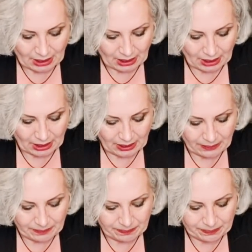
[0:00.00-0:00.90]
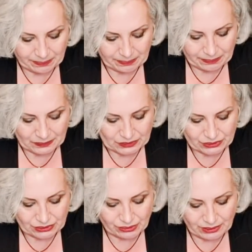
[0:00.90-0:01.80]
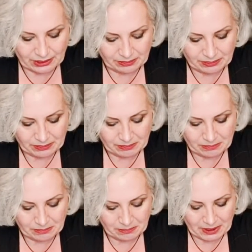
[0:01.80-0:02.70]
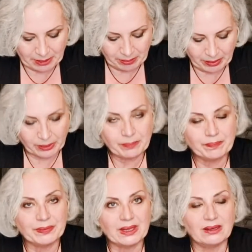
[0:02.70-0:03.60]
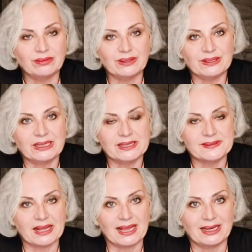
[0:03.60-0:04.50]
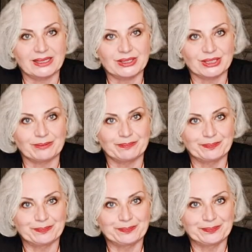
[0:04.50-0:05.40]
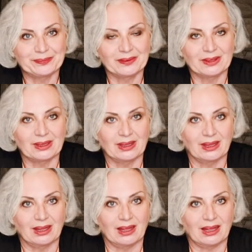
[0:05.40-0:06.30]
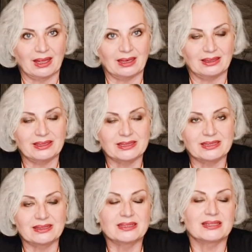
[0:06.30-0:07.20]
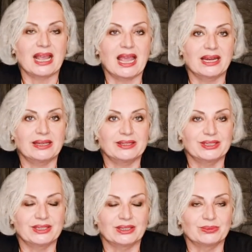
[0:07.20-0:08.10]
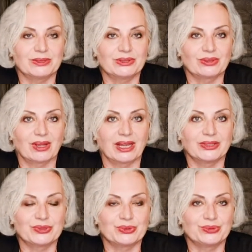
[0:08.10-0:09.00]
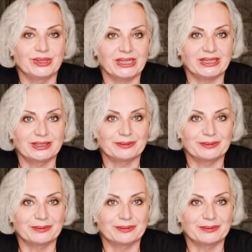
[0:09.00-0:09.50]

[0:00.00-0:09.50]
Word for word: Um, so remember, Everything is energy. And this is this energy that we try to read.